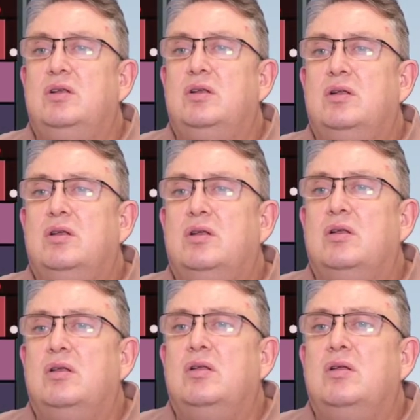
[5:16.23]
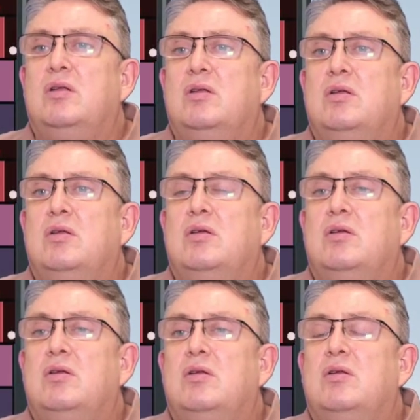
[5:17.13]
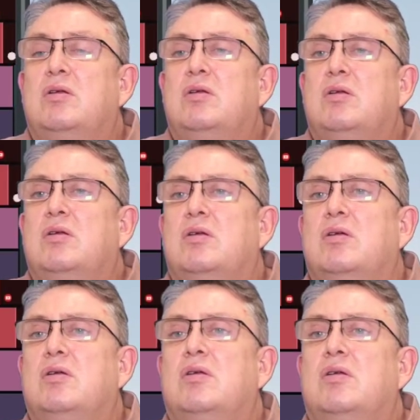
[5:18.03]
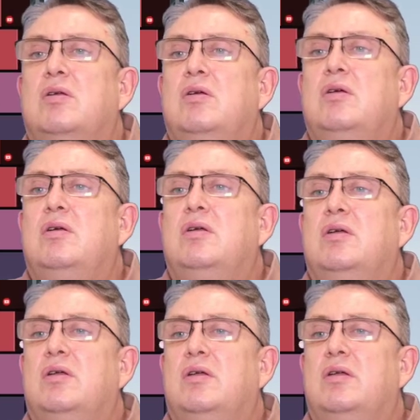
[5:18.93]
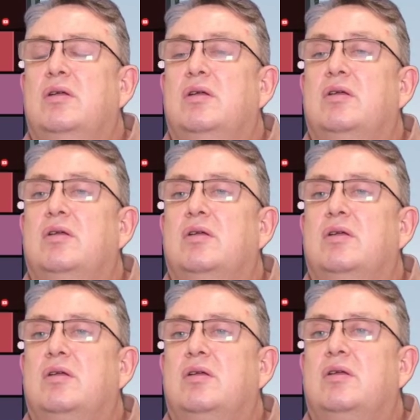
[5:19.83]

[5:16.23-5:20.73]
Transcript: No one is speaking in this clip.